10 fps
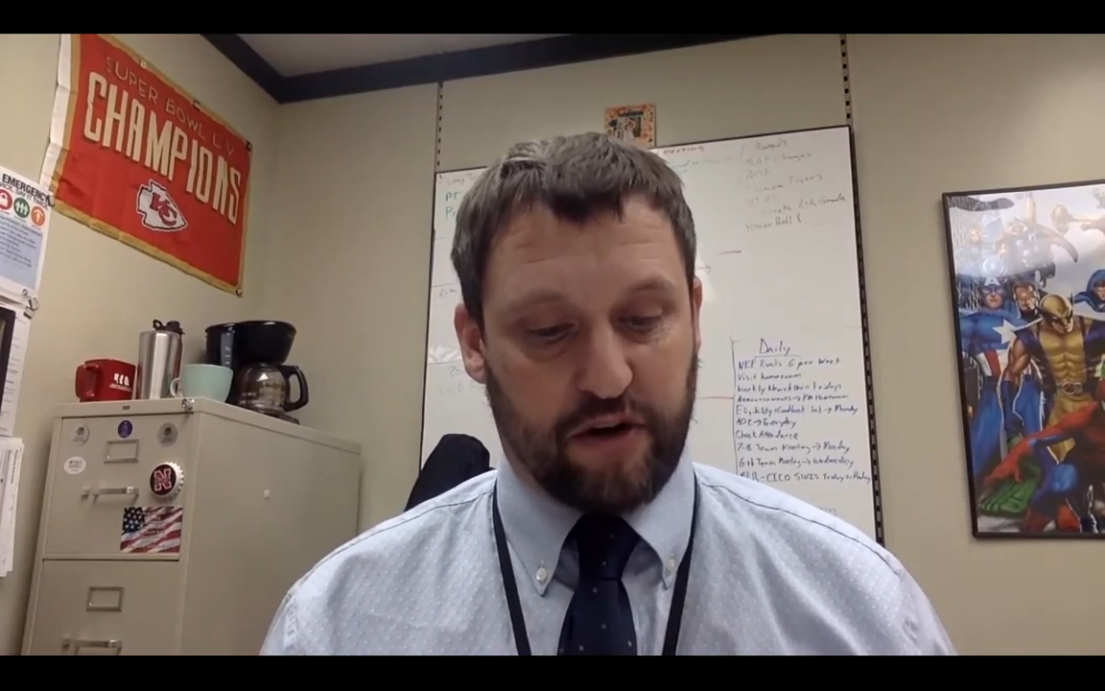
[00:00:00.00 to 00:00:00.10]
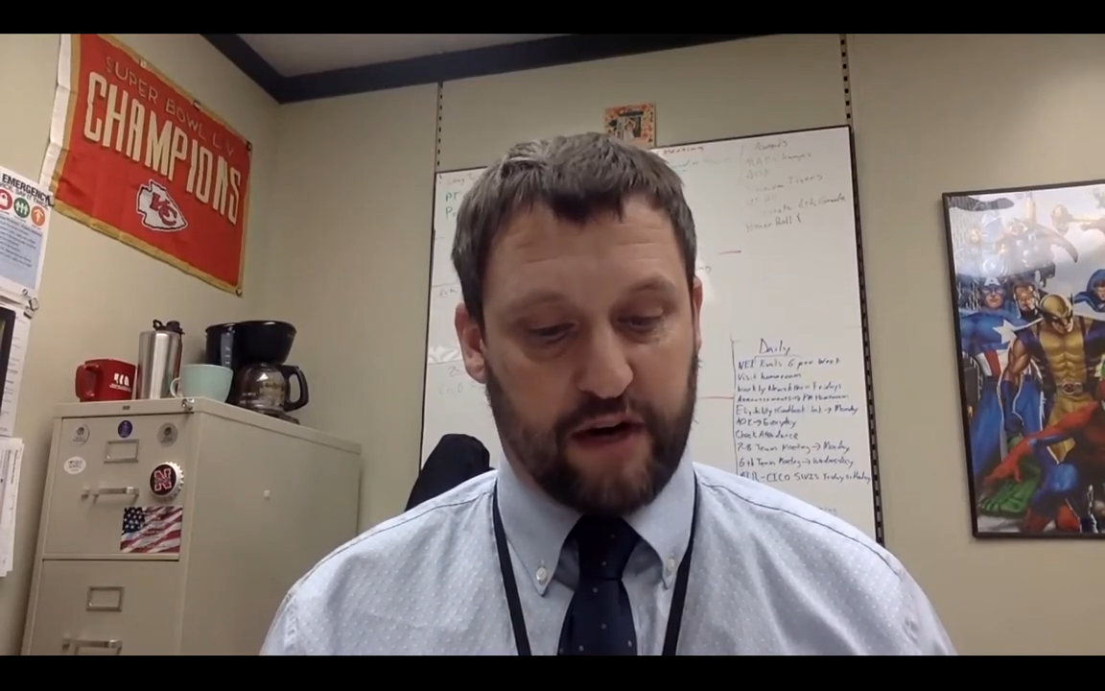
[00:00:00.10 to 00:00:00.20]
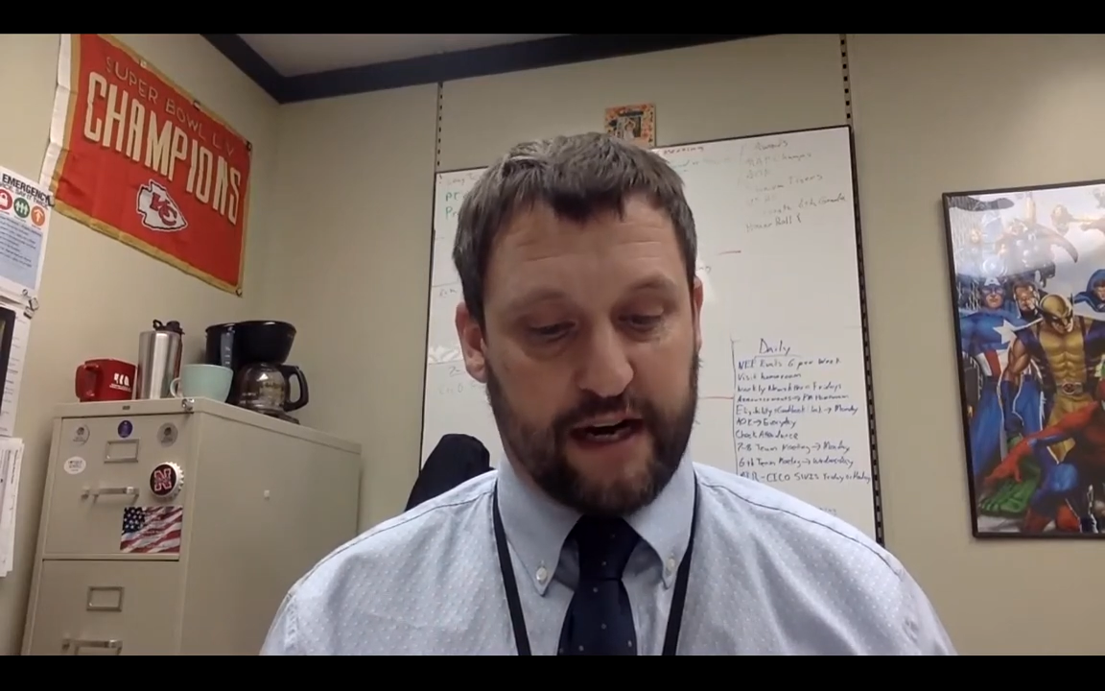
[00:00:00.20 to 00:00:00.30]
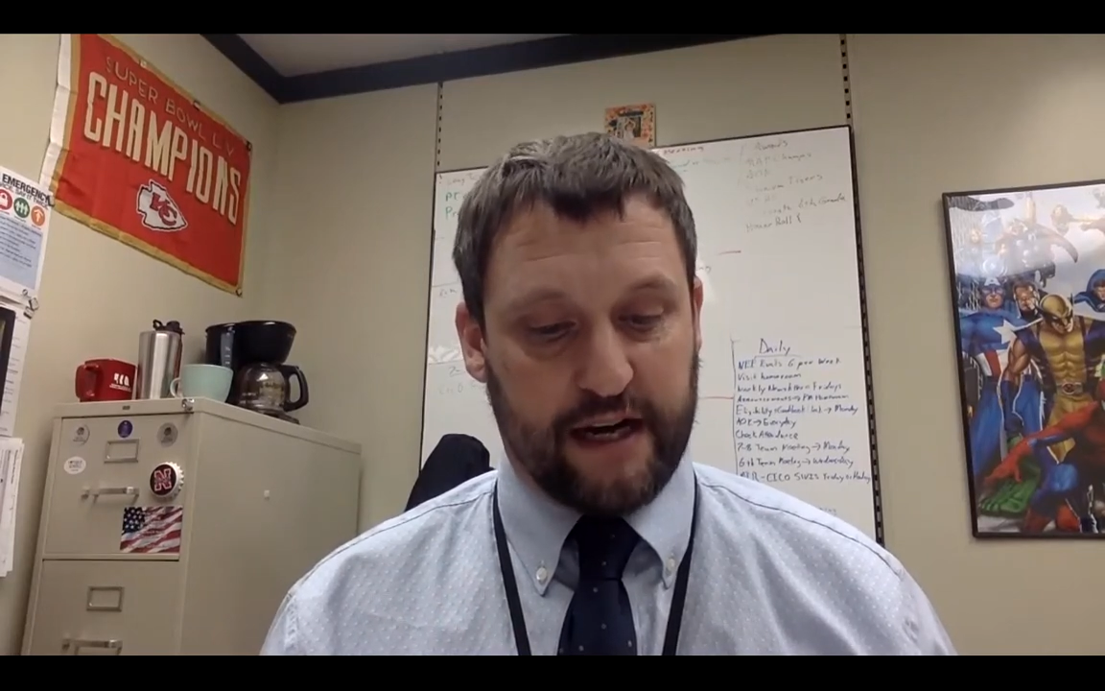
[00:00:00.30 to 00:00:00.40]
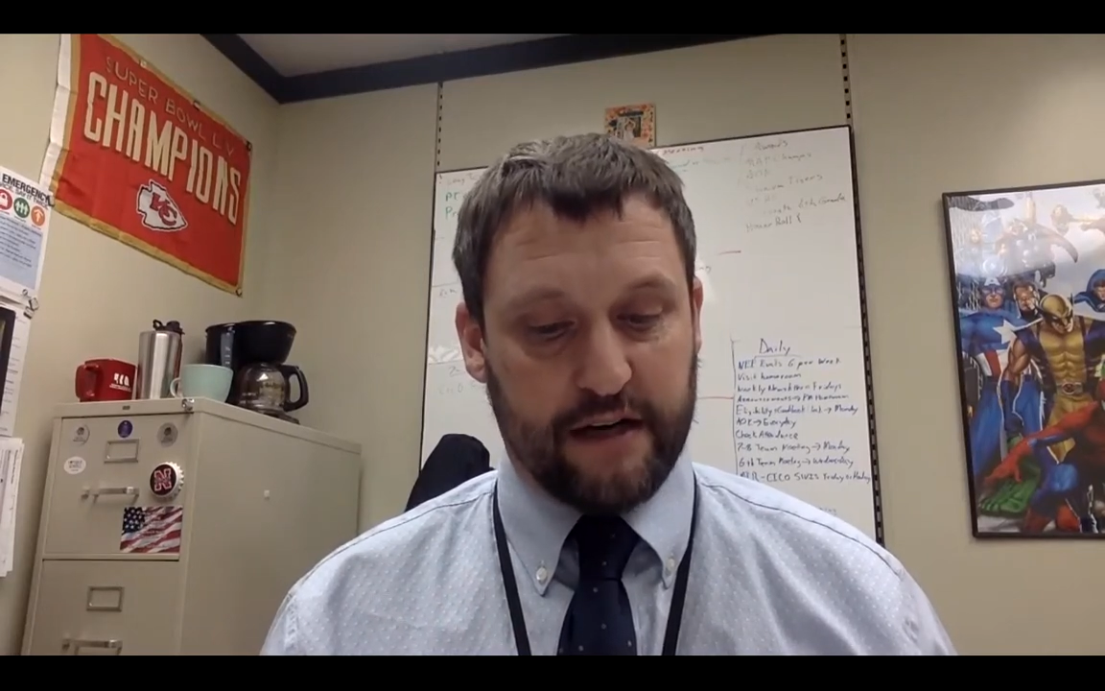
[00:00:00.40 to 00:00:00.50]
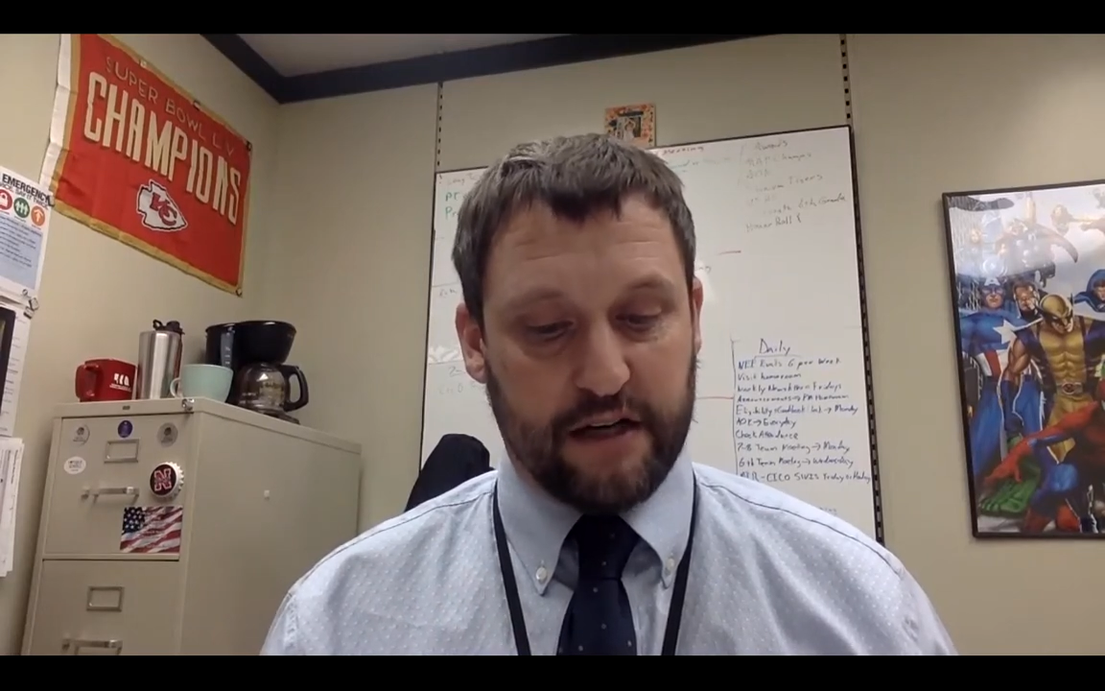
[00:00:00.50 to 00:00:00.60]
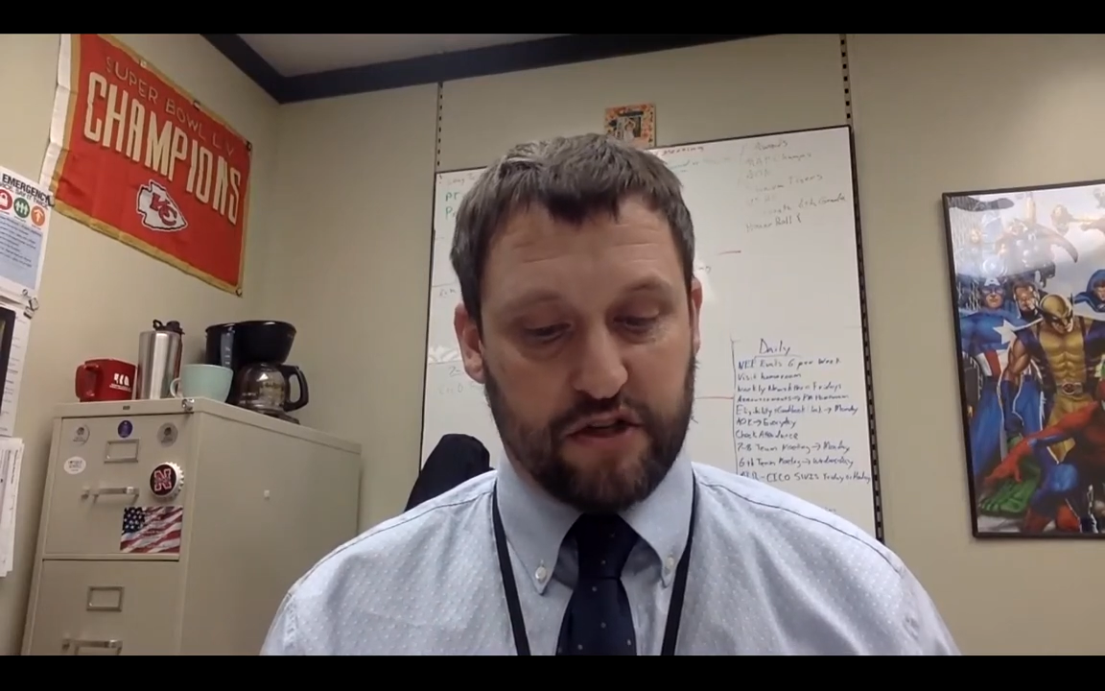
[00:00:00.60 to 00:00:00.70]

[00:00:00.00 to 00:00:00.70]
grade,